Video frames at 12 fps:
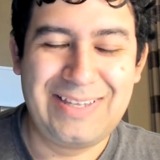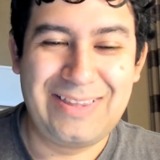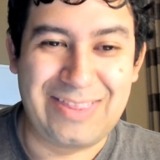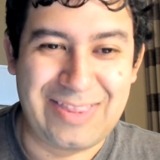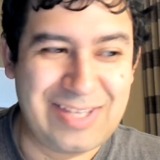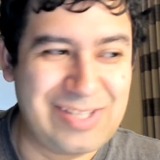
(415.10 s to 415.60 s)

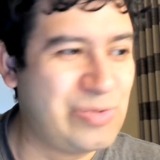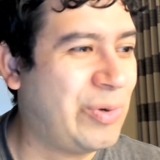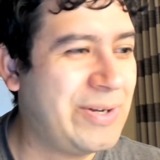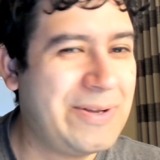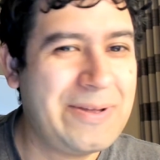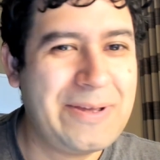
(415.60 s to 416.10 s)
This
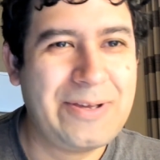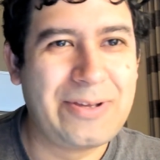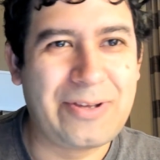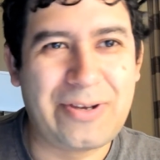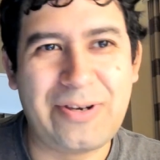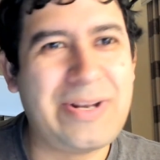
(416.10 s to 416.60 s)
one
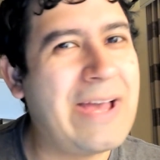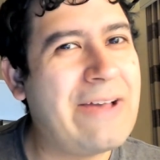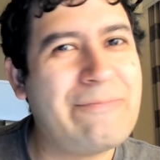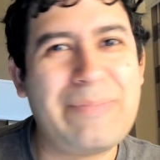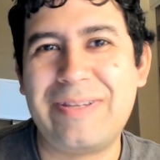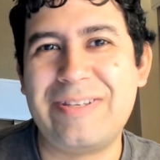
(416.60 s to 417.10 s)
could
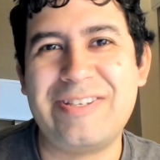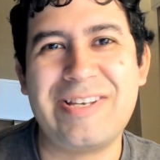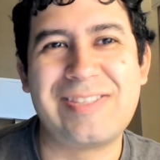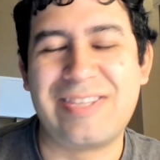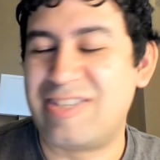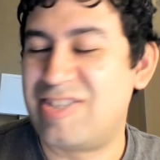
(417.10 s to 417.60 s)
have been
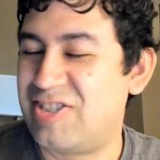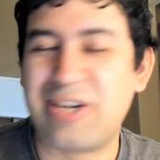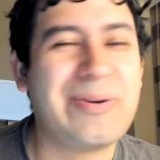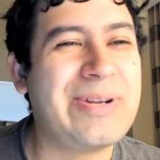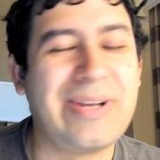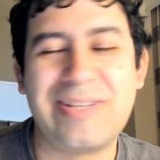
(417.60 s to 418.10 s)
just the
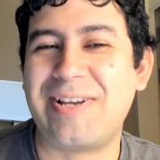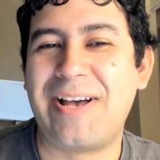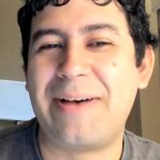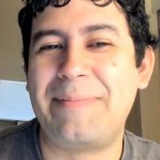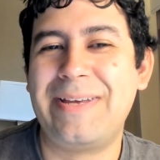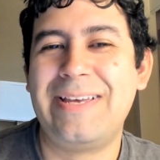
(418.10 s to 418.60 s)
cherry on
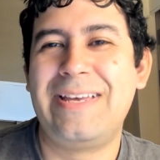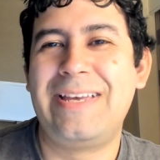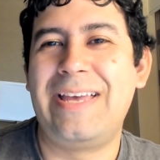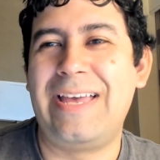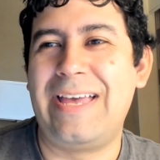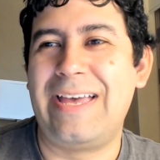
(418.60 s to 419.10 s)
top,
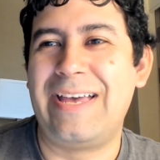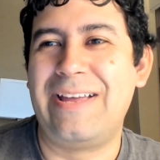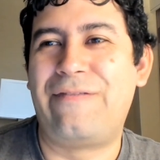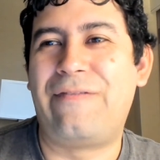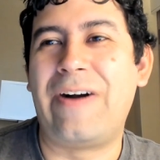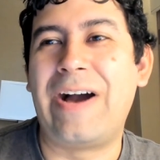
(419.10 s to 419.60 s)

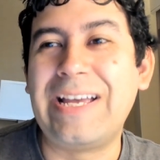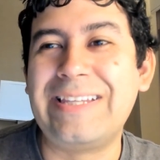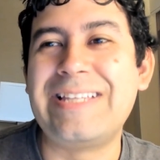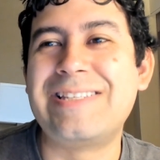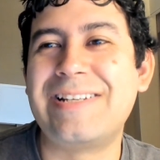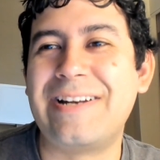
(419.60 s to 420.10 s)
and
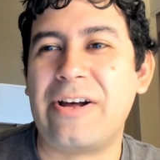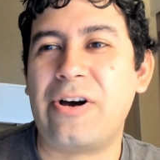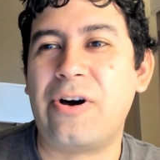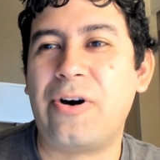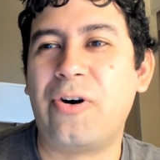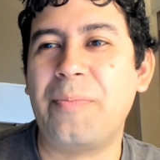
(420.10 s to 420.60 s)
finally did it at
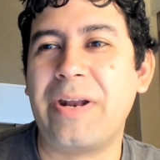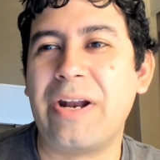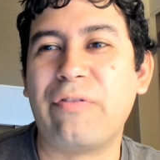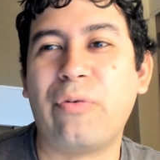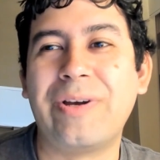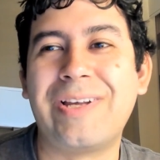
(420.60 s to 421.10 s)
home, and
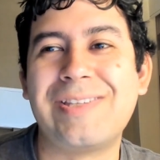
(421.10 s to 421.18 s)
everyone could